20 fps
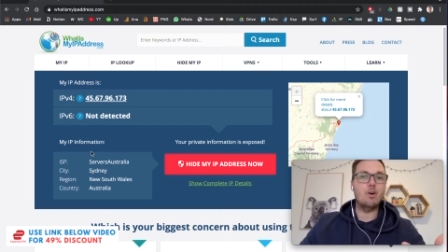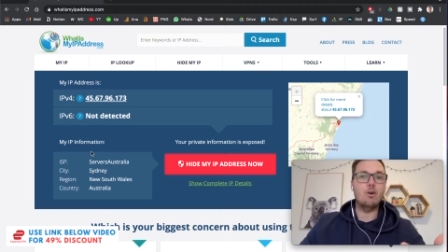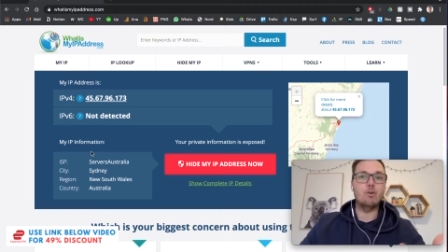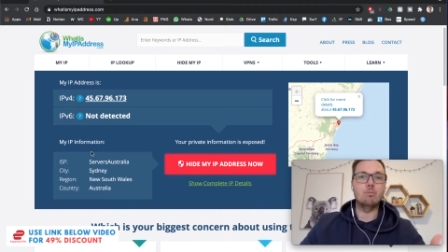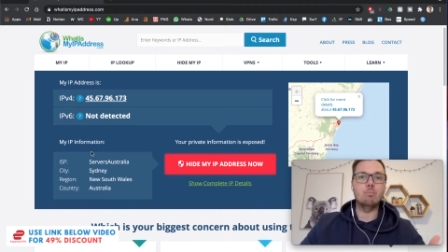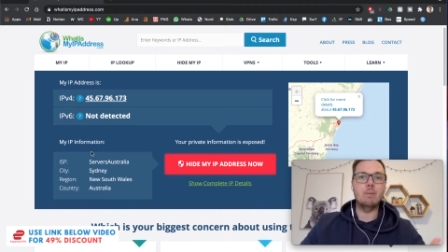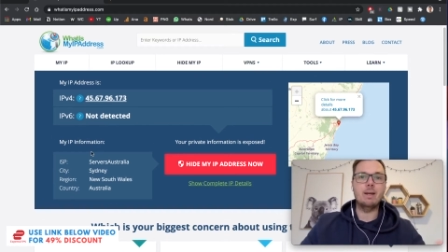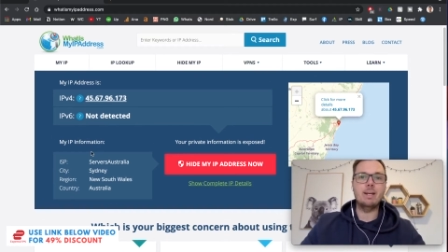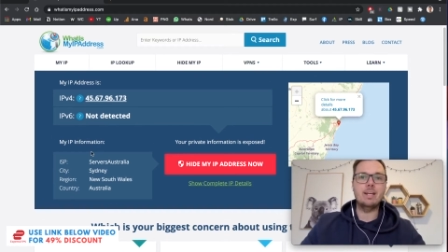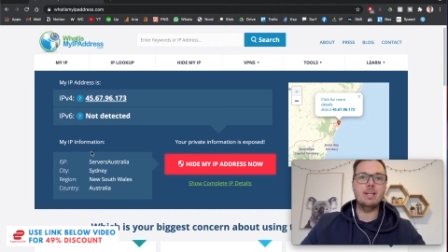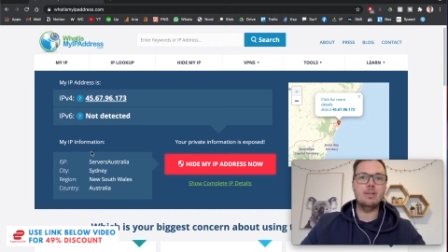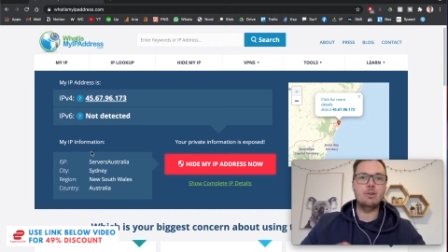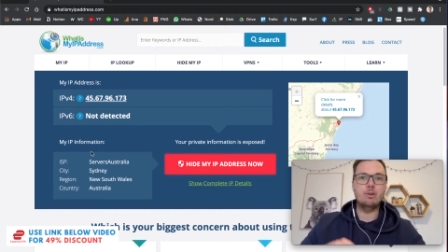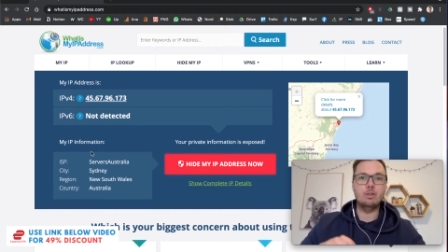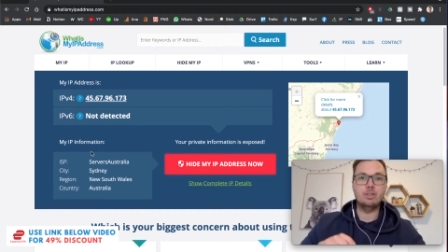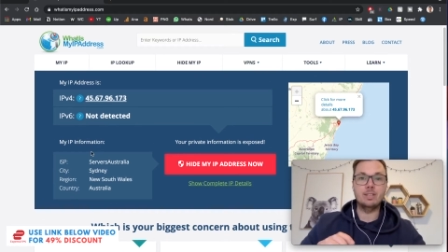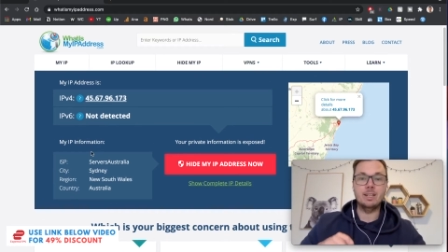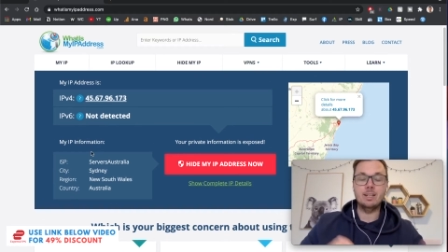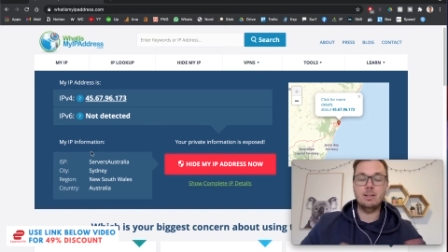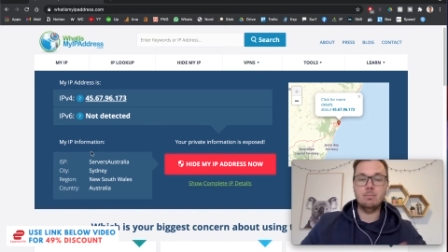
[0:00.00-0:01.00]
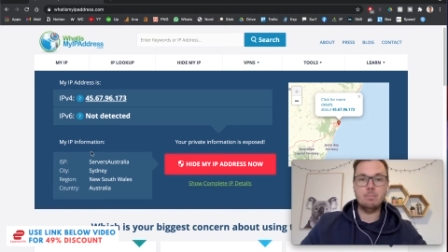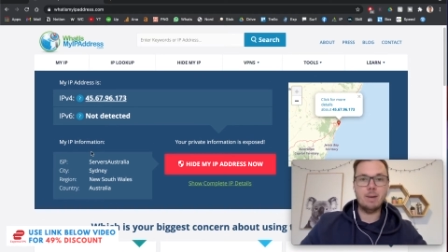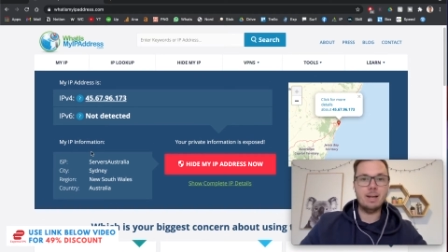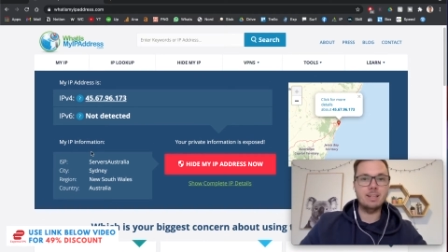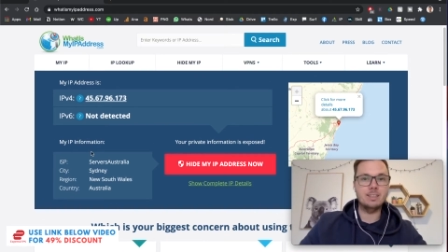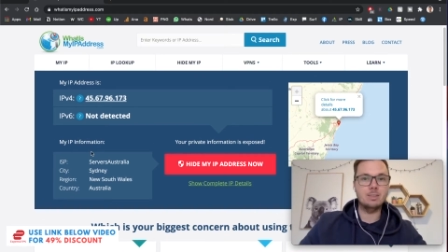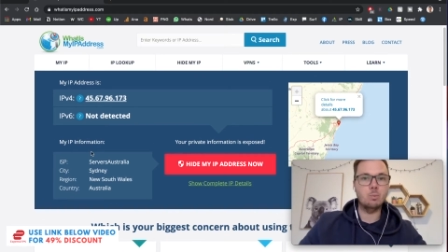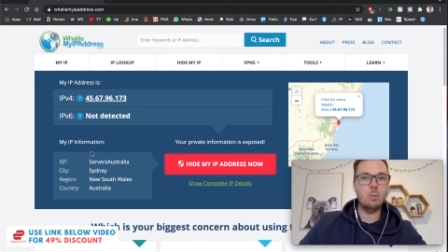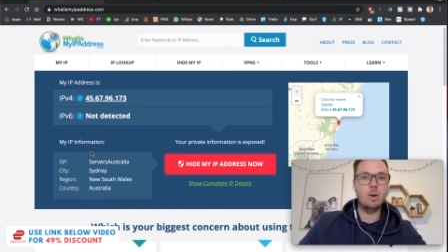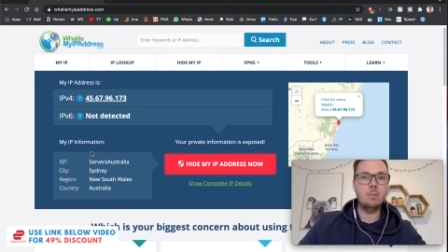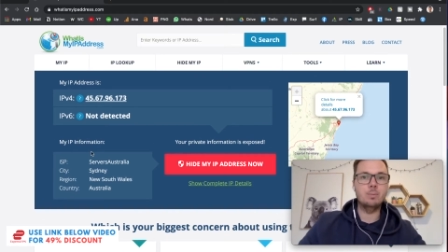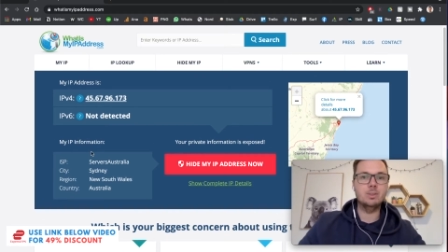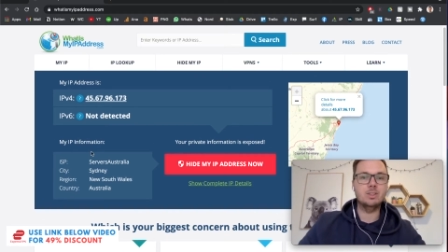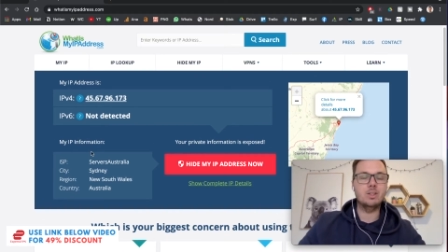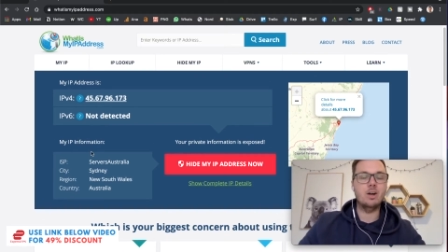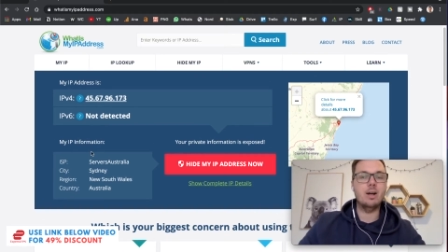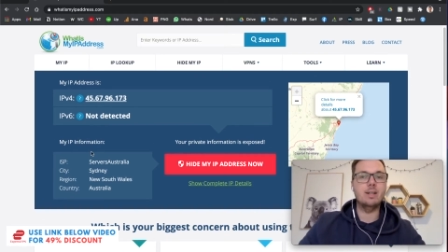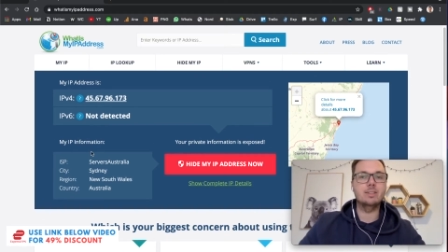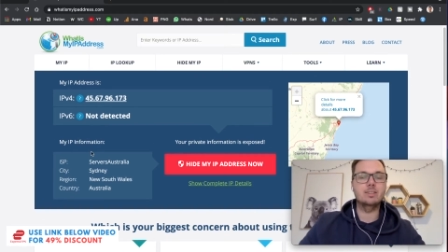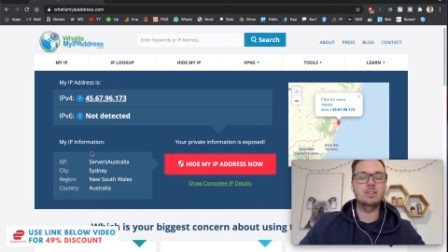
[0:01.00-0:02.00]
on many New Zealand-based websites,